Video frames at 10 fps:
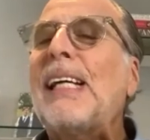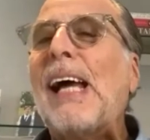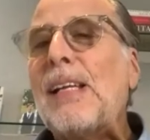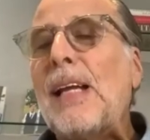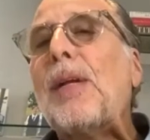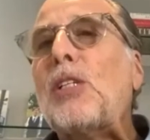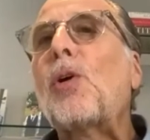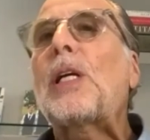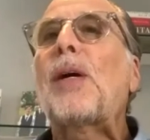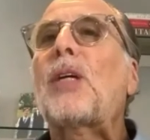And I'm not
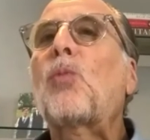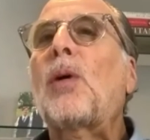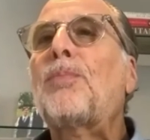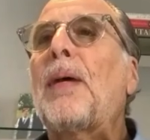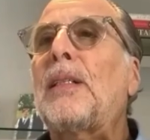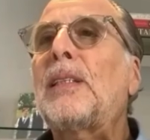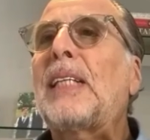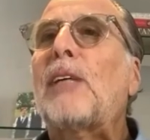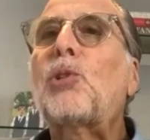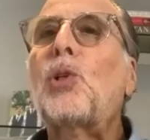talking about a
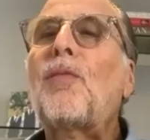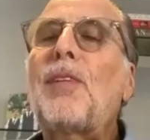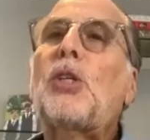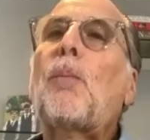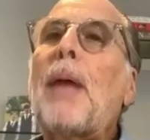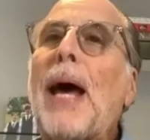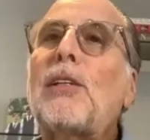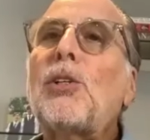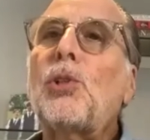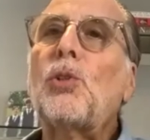downturn of this
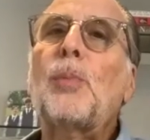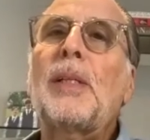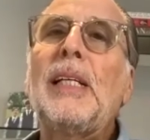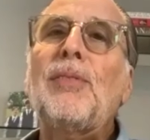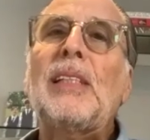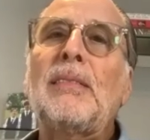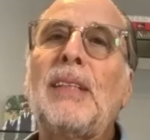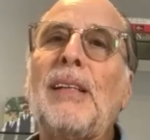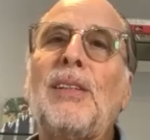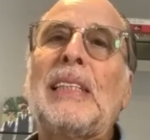magnitude, but even
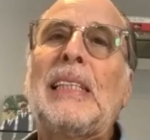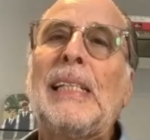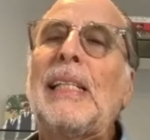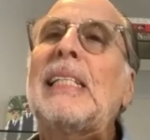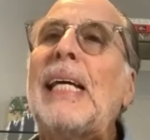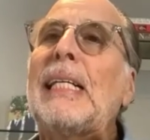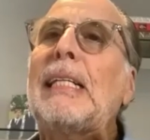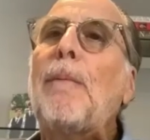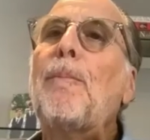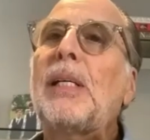in the
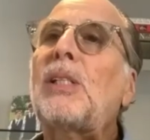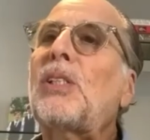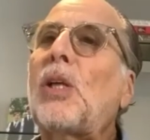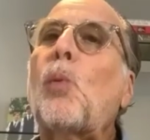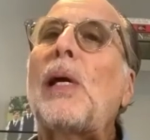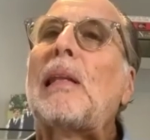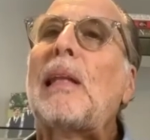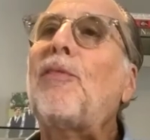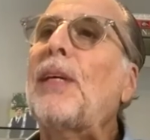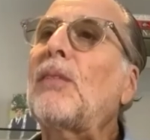day-to-day business that we
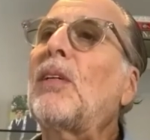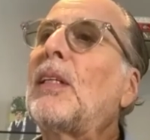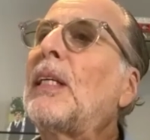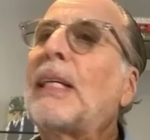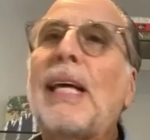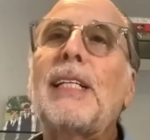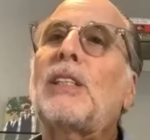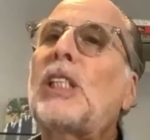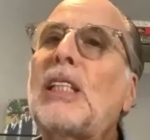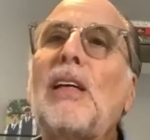live in, getting a
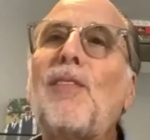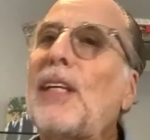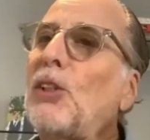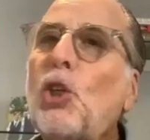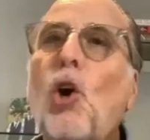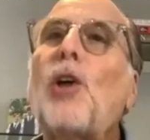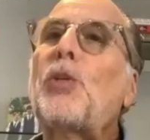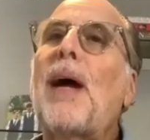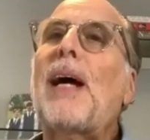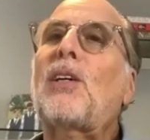significant
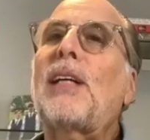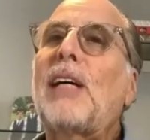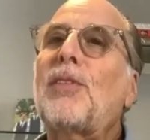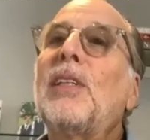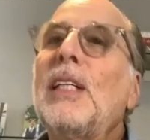chargeback could have a